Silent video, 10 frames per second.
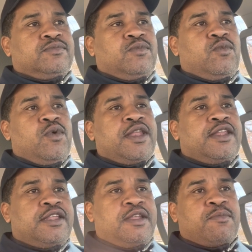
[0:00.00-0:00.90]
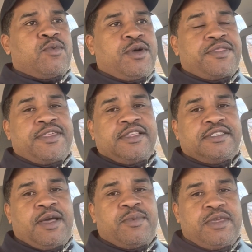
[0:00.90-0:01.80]
one of the number one things
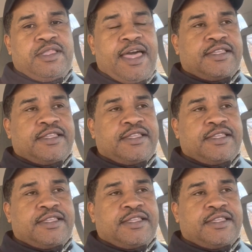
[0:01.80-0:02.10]
that we like